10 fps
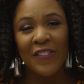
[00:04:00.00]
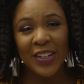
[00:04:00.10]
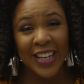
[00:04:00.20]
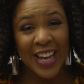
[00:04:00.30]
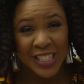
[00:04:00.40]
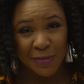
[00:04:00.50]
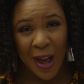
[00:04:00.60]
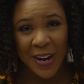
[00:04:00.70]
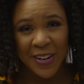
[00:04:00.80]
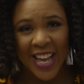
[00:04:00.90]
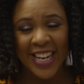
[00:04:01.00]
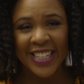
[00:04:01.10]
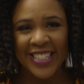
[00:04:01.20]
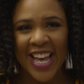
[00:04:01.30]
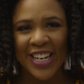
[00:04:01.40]
feeling inspired and
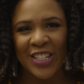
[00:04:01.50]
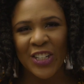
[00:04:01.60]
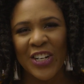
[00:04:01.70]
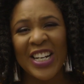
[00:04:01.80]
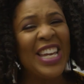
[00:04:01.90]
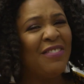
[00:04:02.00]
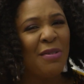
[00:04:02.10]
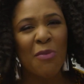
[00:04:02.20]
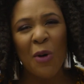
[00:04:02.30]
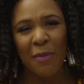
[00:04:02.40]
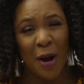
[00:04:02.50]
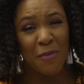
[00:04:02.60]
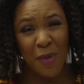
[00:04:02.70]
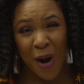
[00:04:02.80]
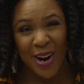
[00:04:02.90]
excited to learn even more
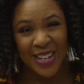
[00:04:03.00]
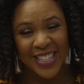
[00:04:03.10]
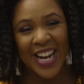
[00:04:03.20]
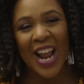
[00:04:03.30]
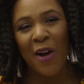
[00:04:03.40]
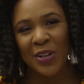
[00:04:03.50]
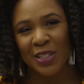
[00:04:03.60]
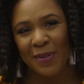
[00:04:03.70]
about Mars and outer